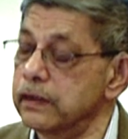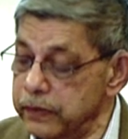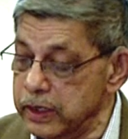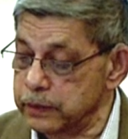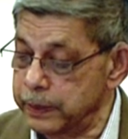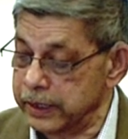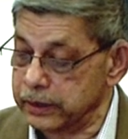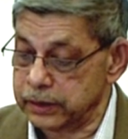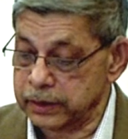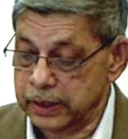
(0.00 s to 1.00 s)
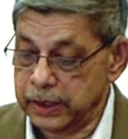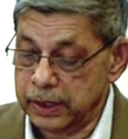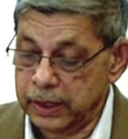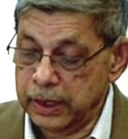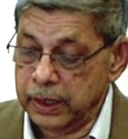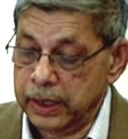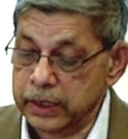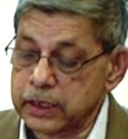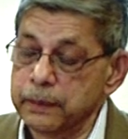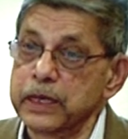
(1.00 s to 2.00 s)
in the first place.
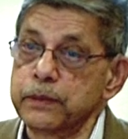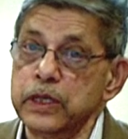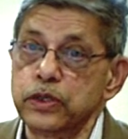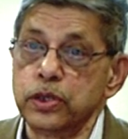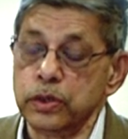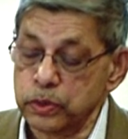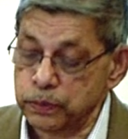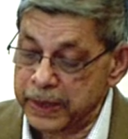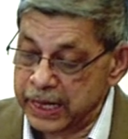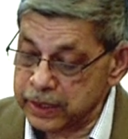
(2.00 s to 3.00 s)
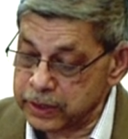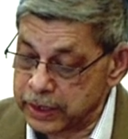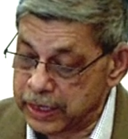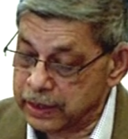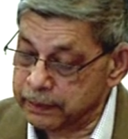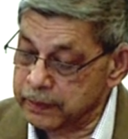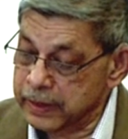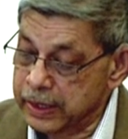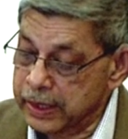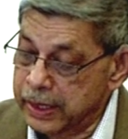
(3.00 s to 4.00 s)
His commitment to pan-Islam
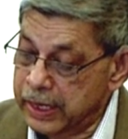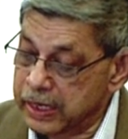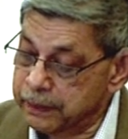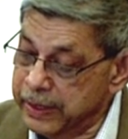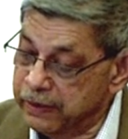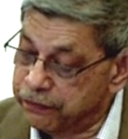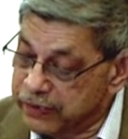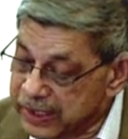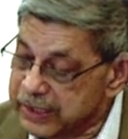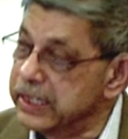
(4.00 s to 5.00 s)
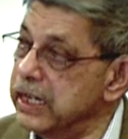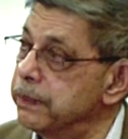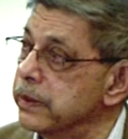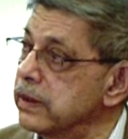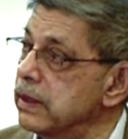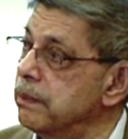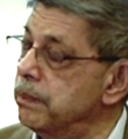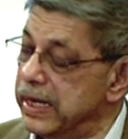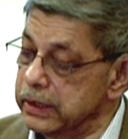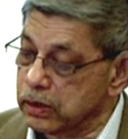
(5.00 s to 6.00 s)
had been further deepened
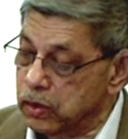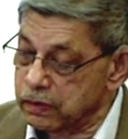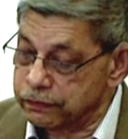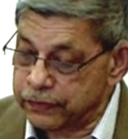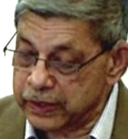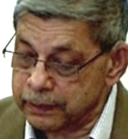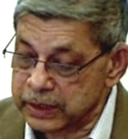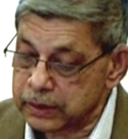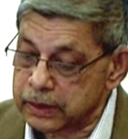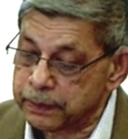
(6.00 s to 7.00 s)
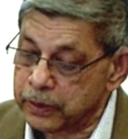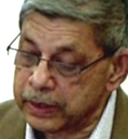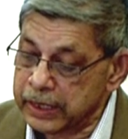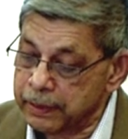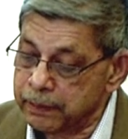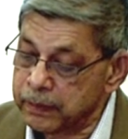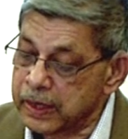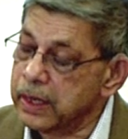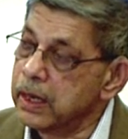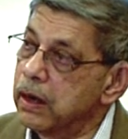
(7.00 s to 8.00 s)
by the conferment upon him
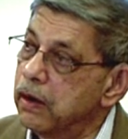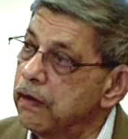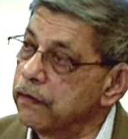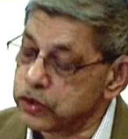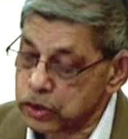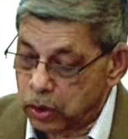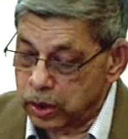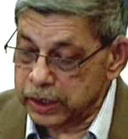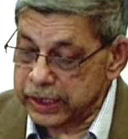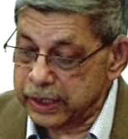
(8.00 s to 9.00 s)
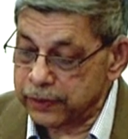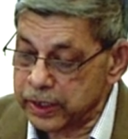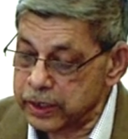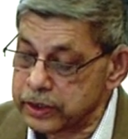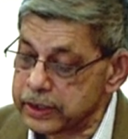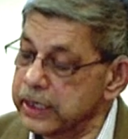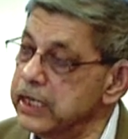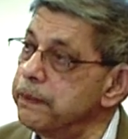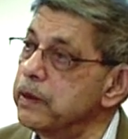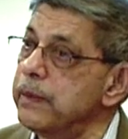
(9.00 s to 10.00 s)
of scholarly, religious,
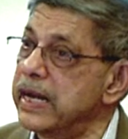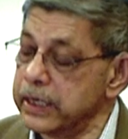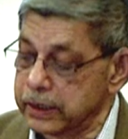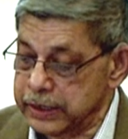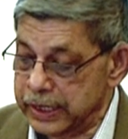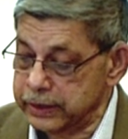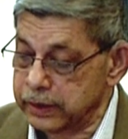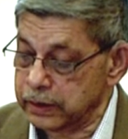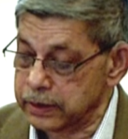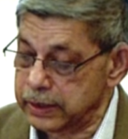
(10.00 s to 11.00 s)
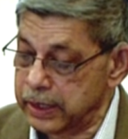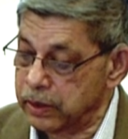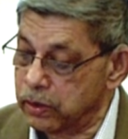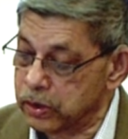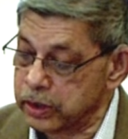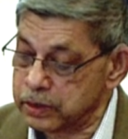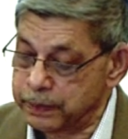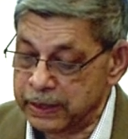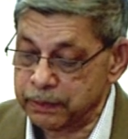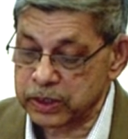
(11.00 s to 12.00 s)
and diplomatic titles and honors
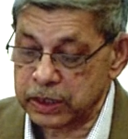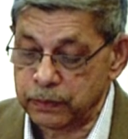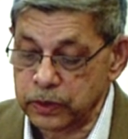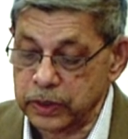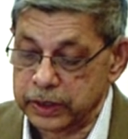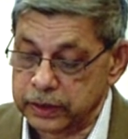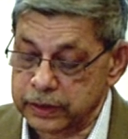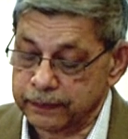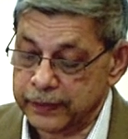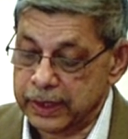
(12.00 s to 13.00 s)
by Muslim rulers.